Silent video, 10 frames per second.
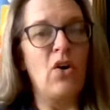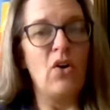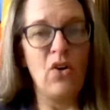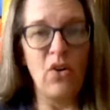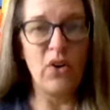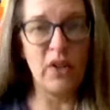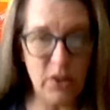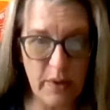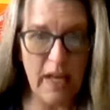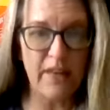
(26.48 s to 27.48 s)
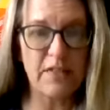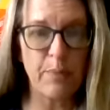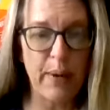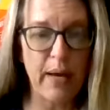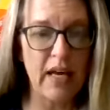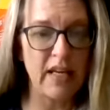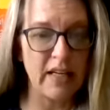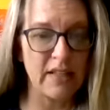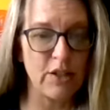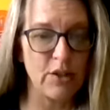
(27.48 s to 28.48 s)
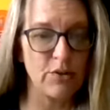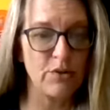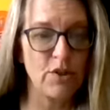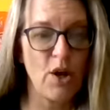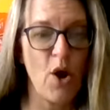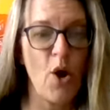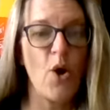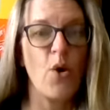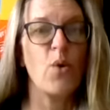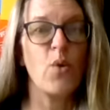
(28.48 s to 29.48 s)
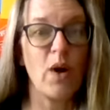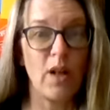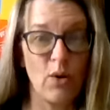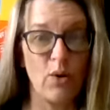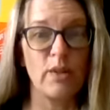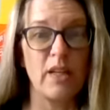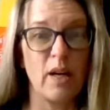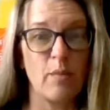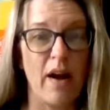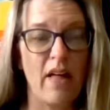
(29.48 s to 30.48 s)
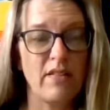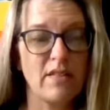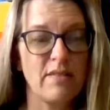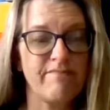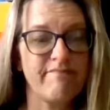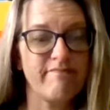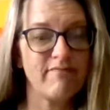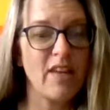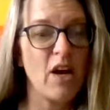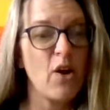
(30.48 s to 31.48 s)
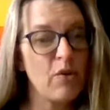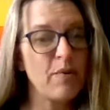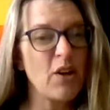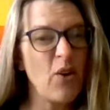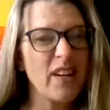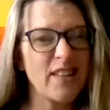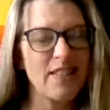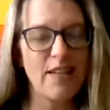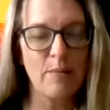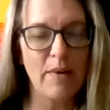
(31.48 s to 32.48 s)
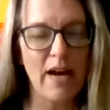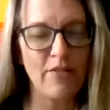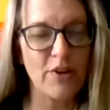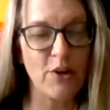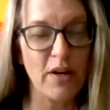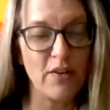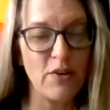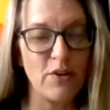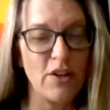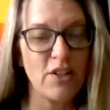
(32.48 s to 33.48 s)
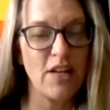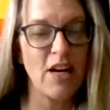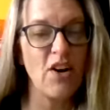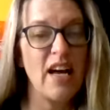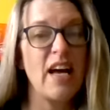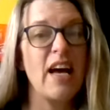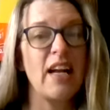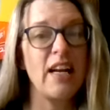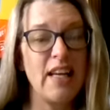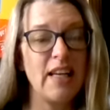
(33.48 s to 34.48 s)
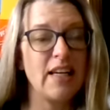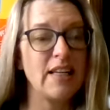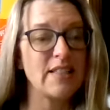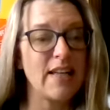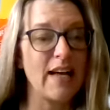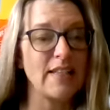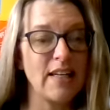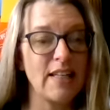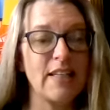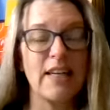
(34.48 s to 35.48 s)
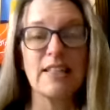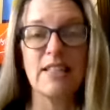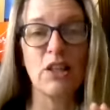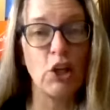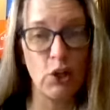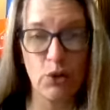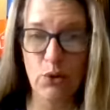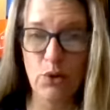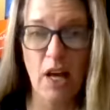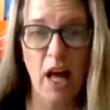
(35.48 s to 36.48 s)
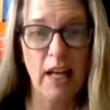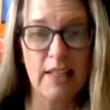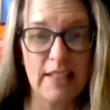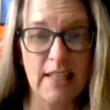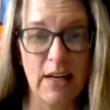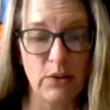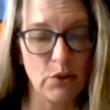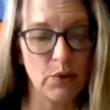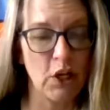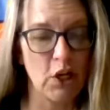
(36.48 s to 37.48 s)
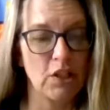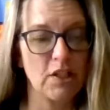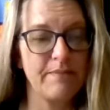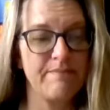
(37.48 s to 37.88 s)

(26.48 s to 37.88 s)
Or do we have to pay in news? Well, holding our breaths. We've been going to the same guy for quite a few years now. And he has got telling us the news down to an art.